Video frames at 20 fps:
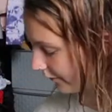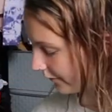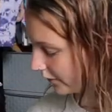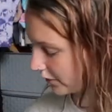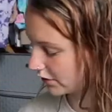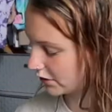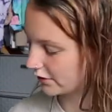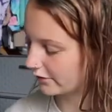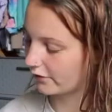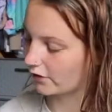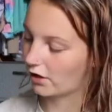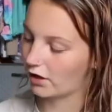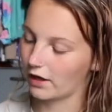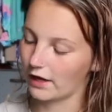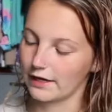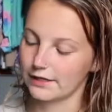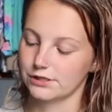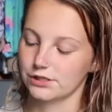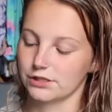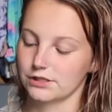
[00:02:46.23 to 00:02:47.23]
first of all,
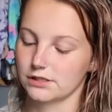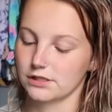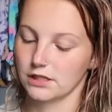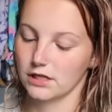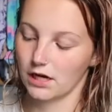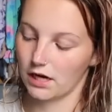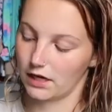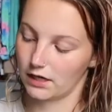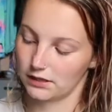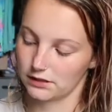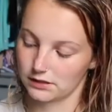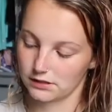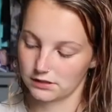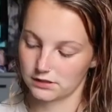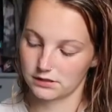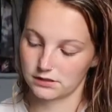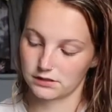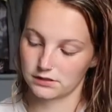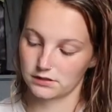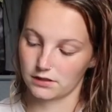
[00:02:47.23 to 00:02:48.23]
I just got
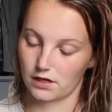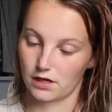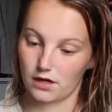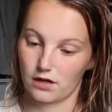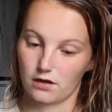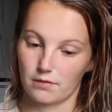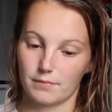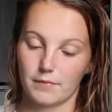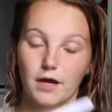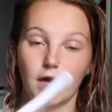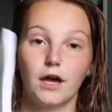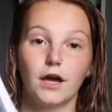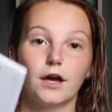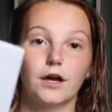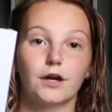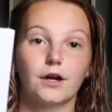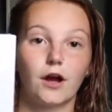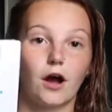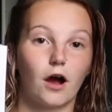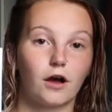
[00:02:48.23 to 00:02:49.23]
some
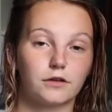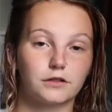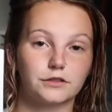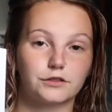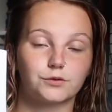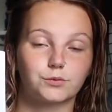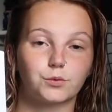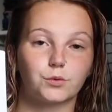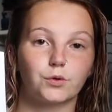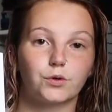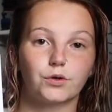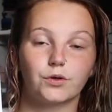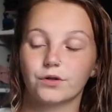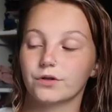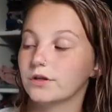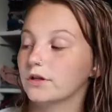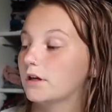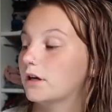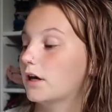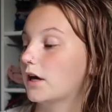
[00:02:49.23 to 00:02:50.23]
college rolled